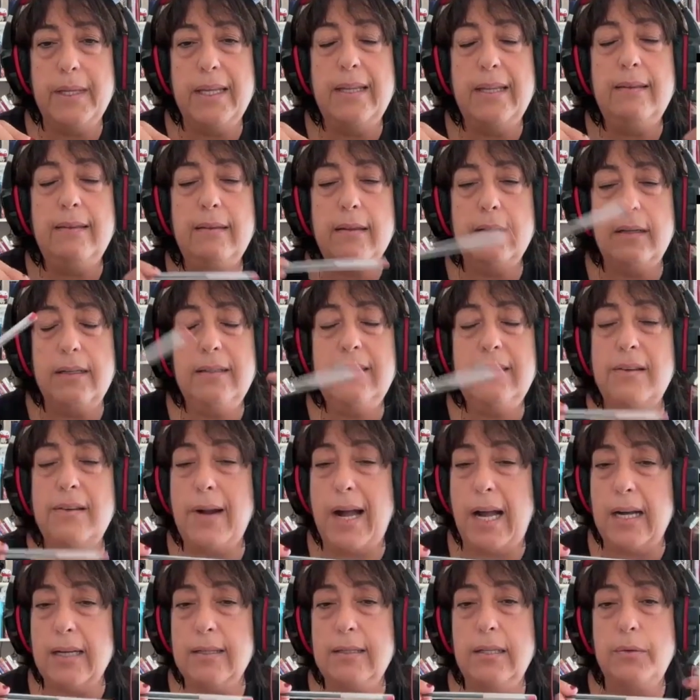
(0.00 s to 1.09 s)

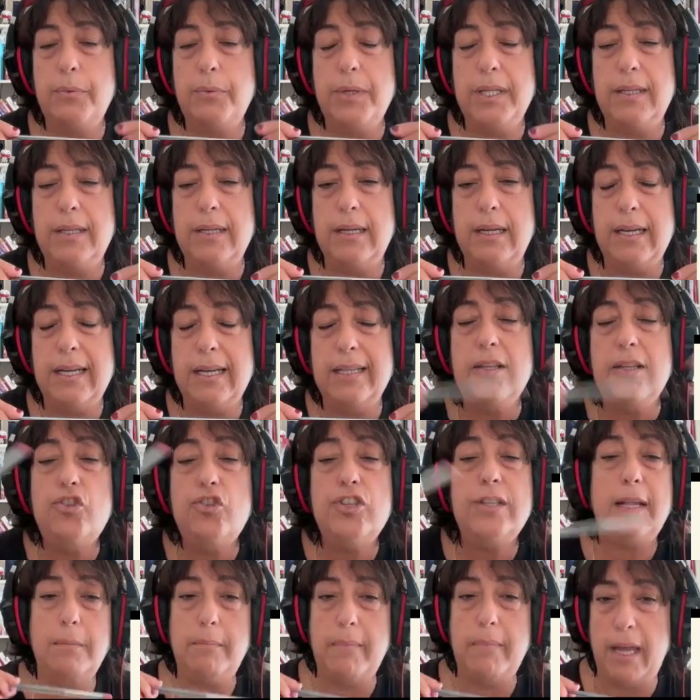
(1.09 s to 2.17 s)
interact with a
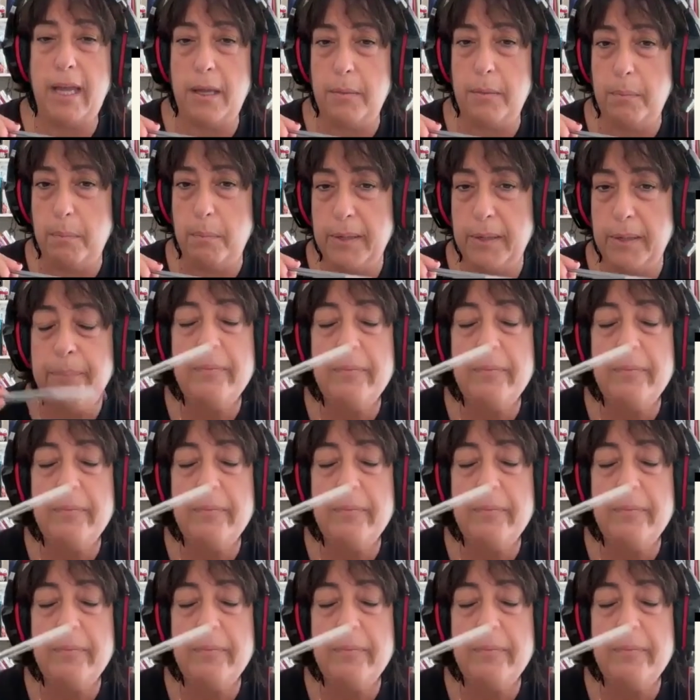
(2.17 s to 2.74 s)
digital map,